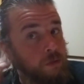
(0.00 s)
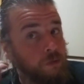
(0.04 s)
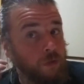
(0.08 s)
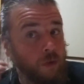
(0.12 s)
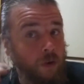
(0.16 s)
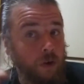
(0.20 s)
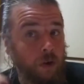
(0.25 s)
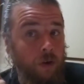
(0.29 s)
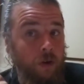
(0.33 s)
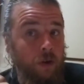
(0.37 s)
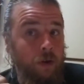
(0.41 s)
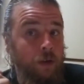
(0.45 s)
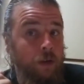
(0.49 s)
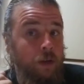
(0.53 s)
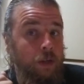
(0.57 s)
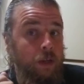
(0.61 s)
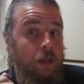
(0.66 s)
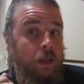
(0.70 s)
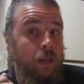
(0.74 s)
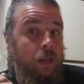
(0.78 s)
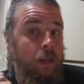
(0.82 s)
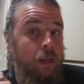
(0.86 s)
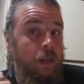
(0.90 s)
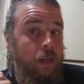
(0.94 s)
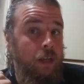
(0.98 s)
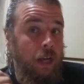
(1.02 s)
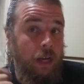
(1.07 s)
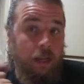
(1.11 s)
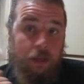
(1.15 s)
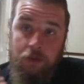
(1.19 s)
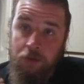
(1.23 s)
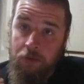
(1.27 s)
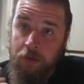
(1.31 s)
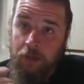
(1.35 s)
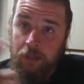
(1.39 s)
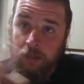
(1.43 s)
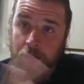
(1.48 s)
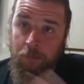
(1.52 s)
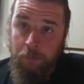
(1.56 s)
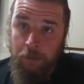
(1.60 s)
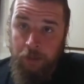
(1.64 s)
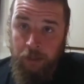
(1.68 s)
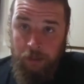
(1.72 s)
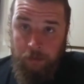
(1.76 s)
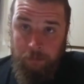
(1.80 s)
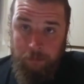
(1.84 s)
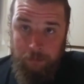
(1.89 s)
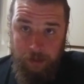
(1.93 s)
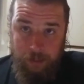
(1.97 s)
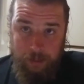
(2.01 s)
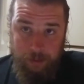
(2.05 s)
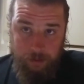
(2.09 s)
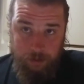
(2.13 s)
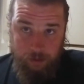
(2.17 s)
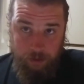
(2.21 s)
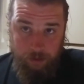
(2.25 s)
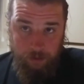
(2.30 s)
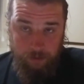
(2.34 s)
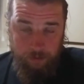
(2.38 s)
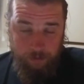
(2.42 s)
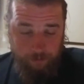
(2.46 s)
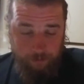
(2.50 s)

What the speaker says: far, I do have to bring up this.